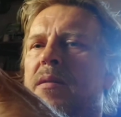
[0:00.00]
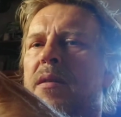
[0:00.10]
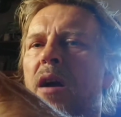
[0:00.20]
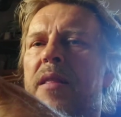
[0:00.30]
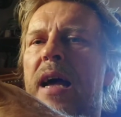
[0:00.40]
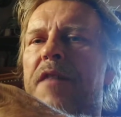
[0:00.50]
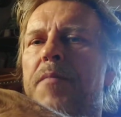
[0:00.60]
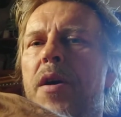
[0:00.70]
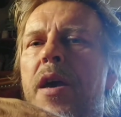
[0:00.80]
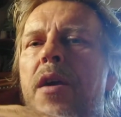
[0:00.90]
like that of
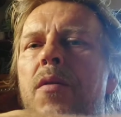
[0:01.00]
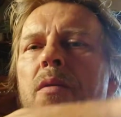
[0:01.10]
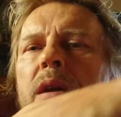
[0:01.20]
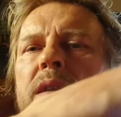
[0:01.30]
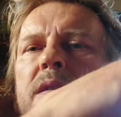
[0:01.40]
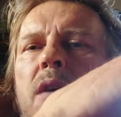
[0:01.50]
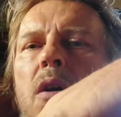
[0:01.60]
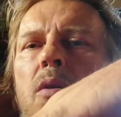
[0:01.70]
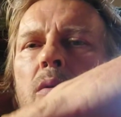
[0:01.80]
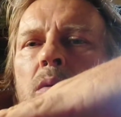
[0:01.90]
my heel into the
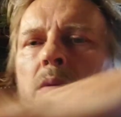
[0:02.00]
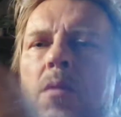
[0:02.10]
hole.